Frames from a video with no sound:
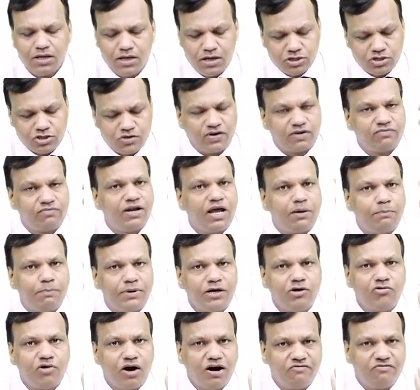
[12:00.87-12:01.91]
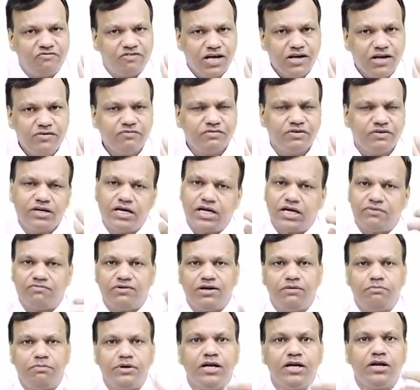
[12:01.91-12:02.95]
So what will happen to half-life? It will
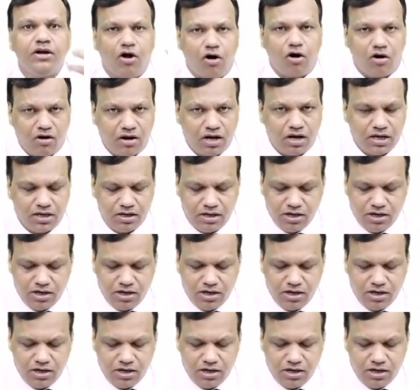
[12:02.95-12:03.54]
be longer.